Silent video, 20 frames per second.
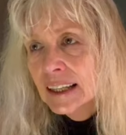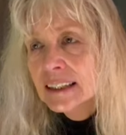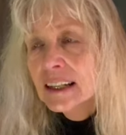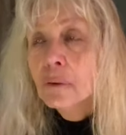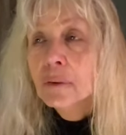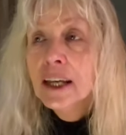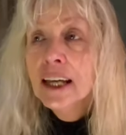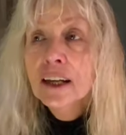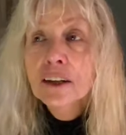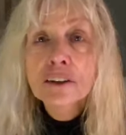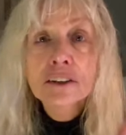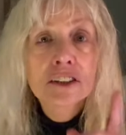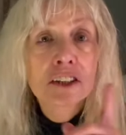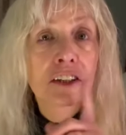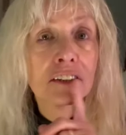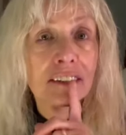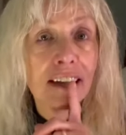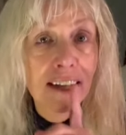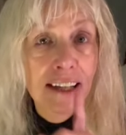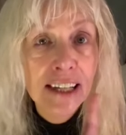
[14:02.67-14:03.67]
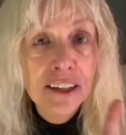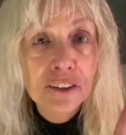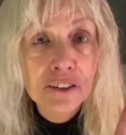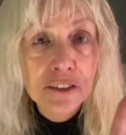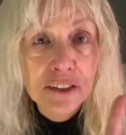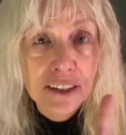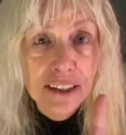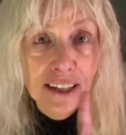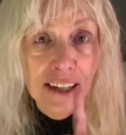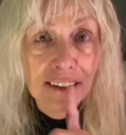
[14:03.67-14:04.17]
now here turned out,
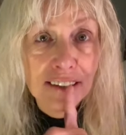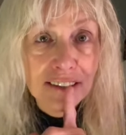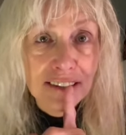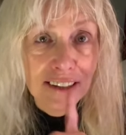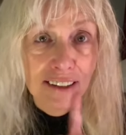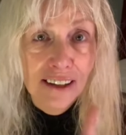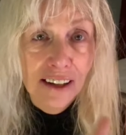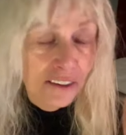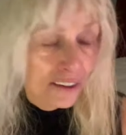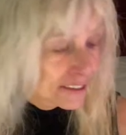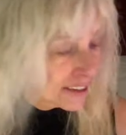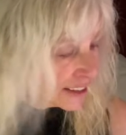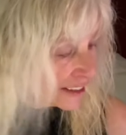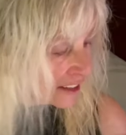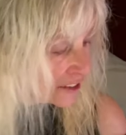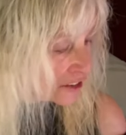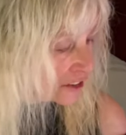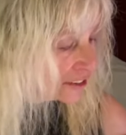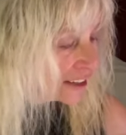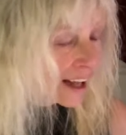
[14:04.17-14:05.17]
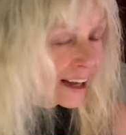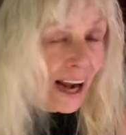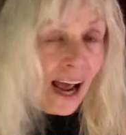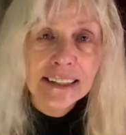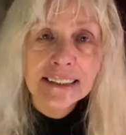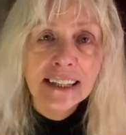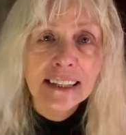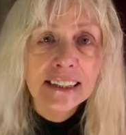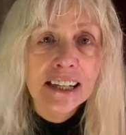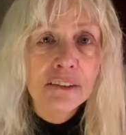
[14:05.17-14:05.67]
here's, here's another thing that turned out. I
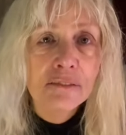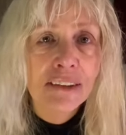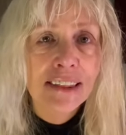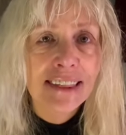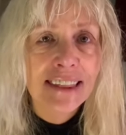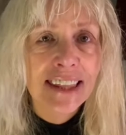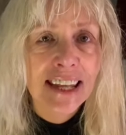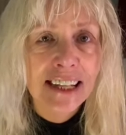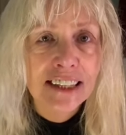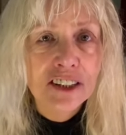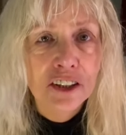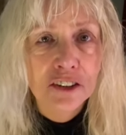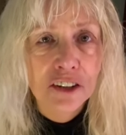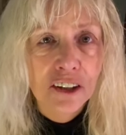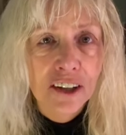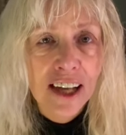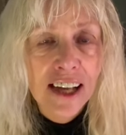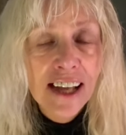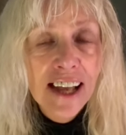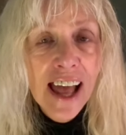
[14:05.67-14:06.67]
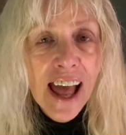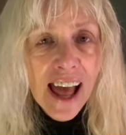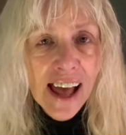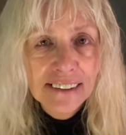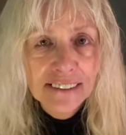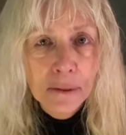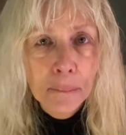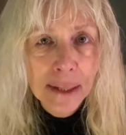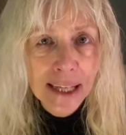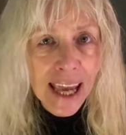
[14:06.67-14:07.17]
didn't even think to look
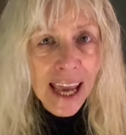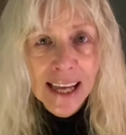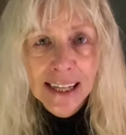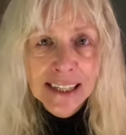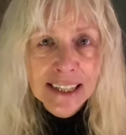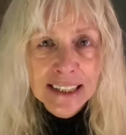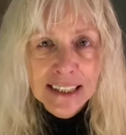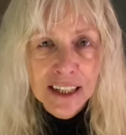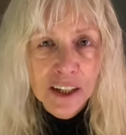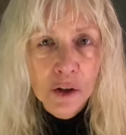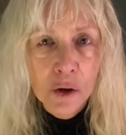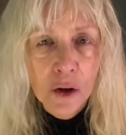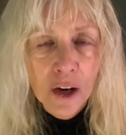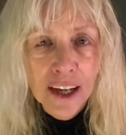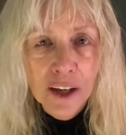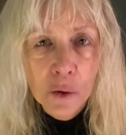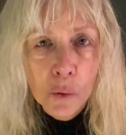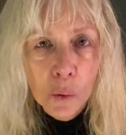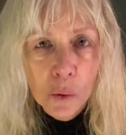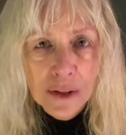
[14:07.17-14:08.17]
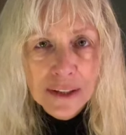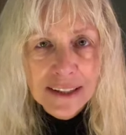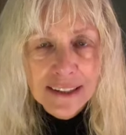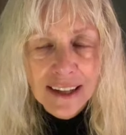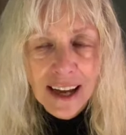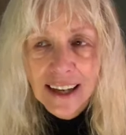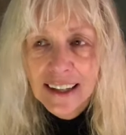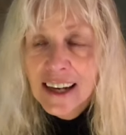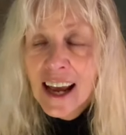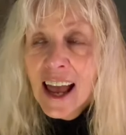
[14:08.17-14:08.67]
at the mechanics in, in
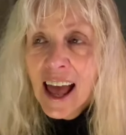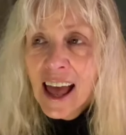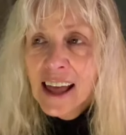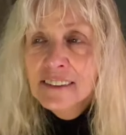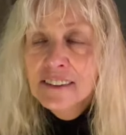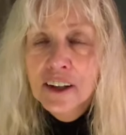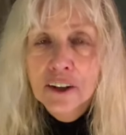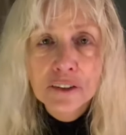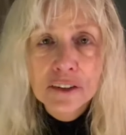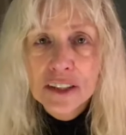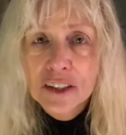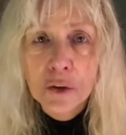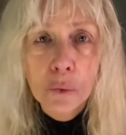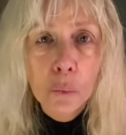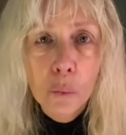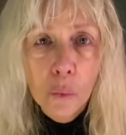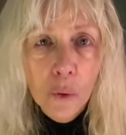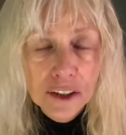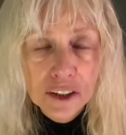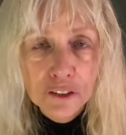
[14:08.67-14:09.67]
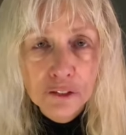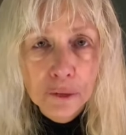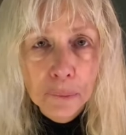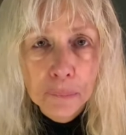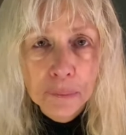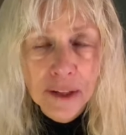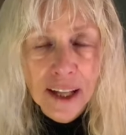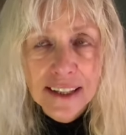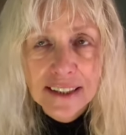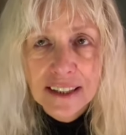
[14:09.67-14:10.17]
Quartzsite. And there is a wonderful
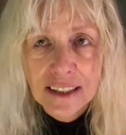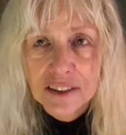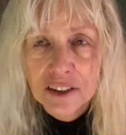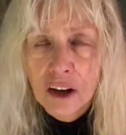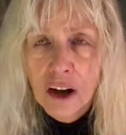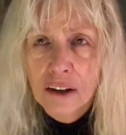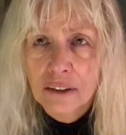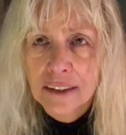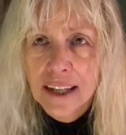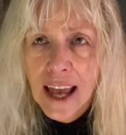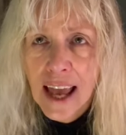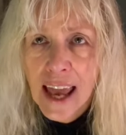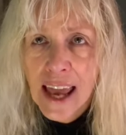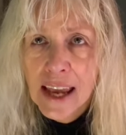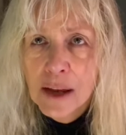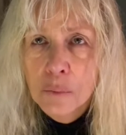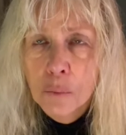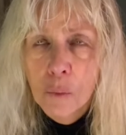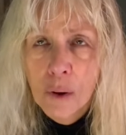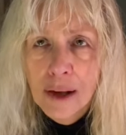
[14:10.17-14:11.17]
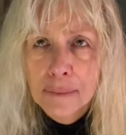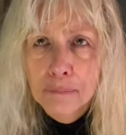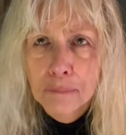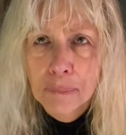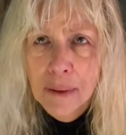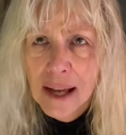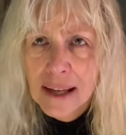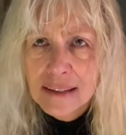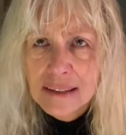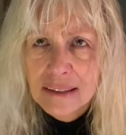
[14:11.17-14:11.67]
place. It's called A1
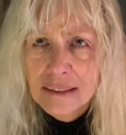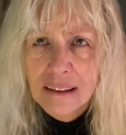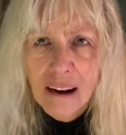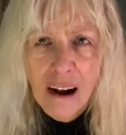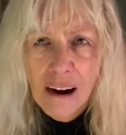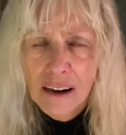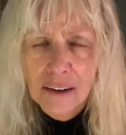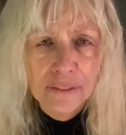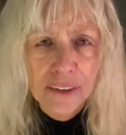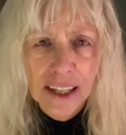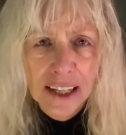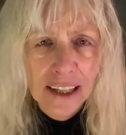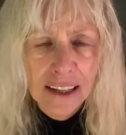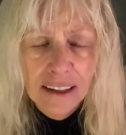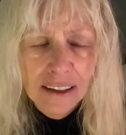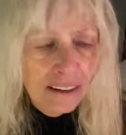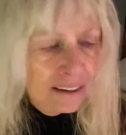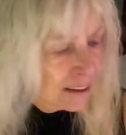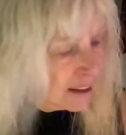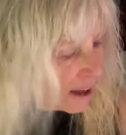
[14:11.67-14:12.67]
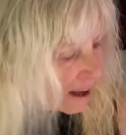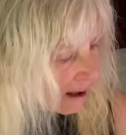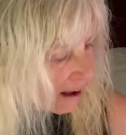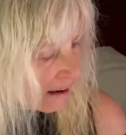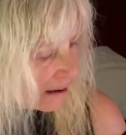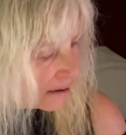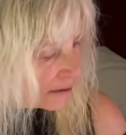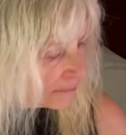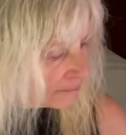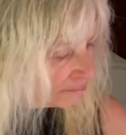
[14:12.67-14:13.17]
Best RV,
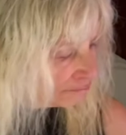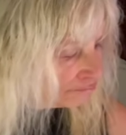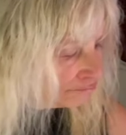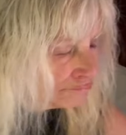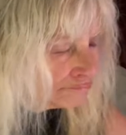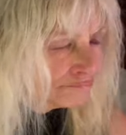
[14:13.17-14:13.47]
um,